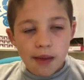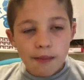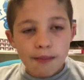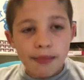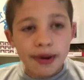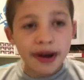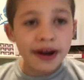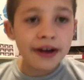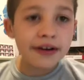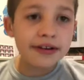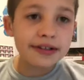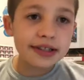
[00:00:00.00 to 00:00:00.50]

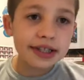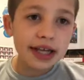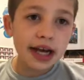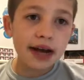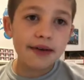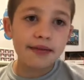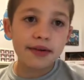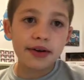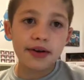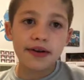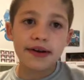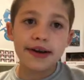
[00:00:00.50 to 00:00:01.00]
Bears
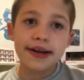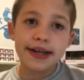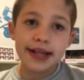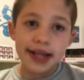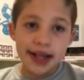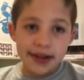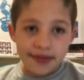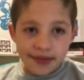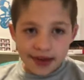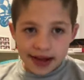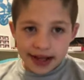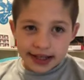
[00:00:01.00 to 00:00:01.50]
have a great
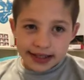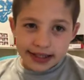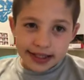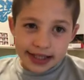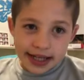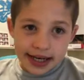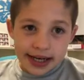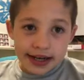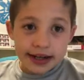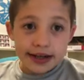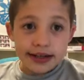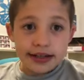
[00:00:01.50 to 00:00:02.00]
defense
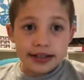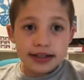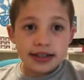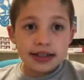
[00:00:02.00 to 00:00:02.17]
and